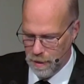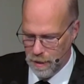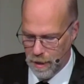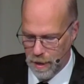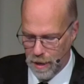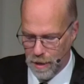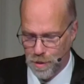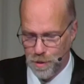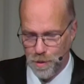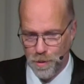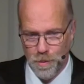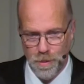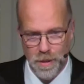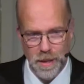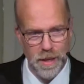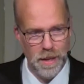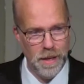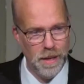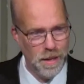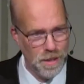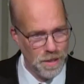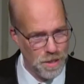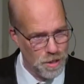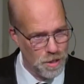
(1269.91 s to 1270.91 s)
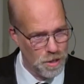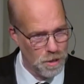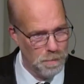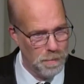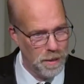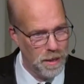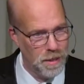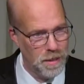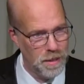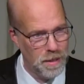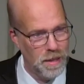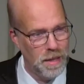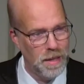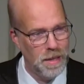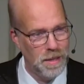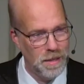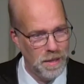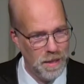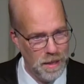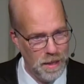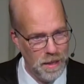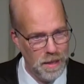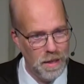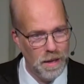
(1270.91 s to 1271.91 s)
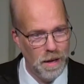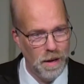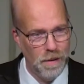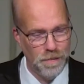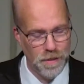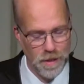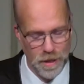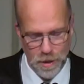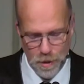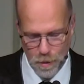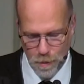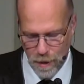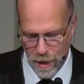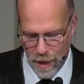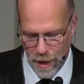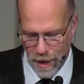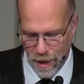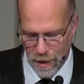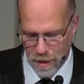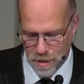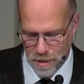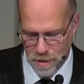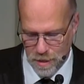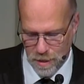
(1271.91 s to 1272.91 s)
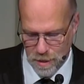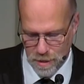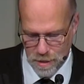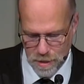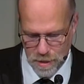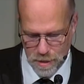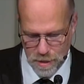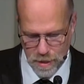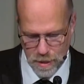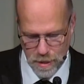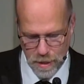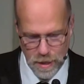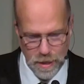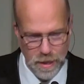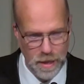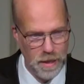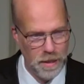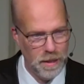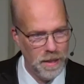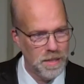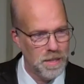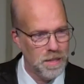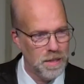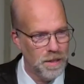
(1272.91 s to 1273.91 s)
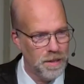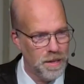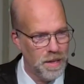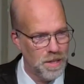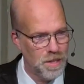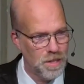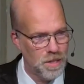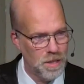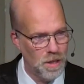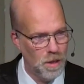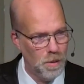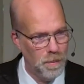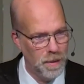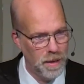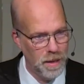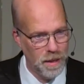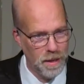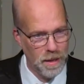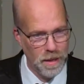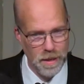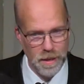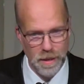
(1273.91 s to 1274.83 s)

and through the instrument, indeed, of our own actions. Let's look at sowing.